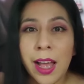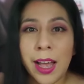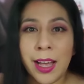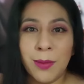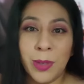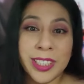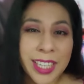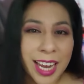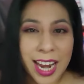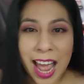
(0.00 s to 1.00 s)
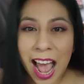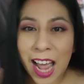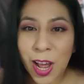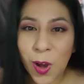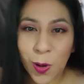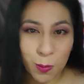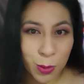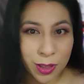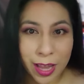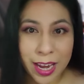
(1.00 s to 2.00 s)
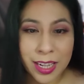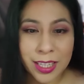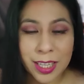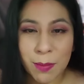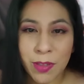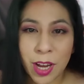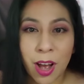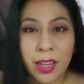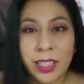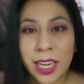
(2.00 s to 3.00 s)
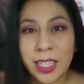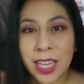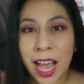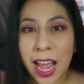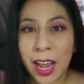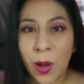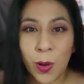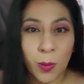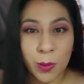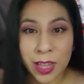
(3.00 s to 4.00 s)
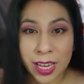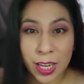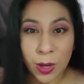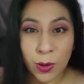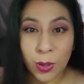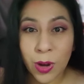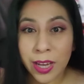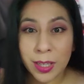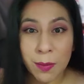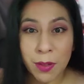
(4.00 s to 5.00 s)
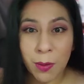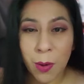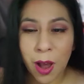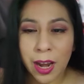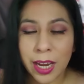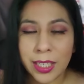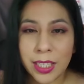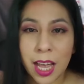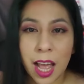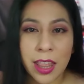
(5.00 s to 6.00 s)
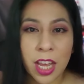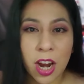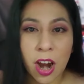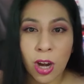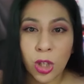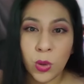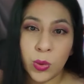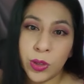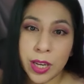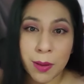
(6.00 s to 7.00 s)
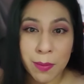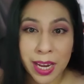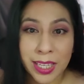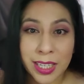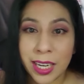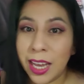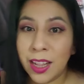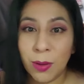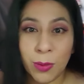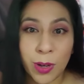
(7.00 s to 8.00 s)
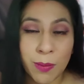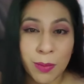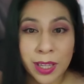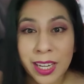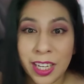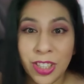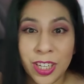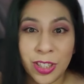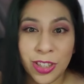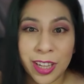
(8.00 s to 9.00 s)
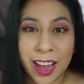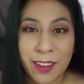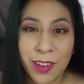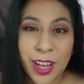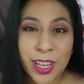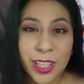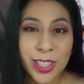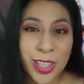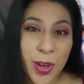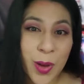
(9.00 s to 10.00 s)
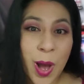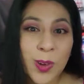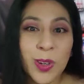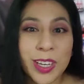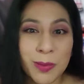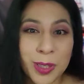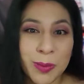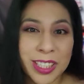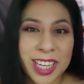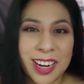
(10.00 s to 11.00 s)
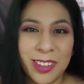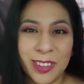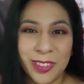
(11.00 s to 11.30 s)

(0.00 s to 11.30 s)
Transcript: Um, once again, I hope you liked some of the content. I hope that you try some other products. They are truly amazing and they will completely change your life. So welcome to my channel.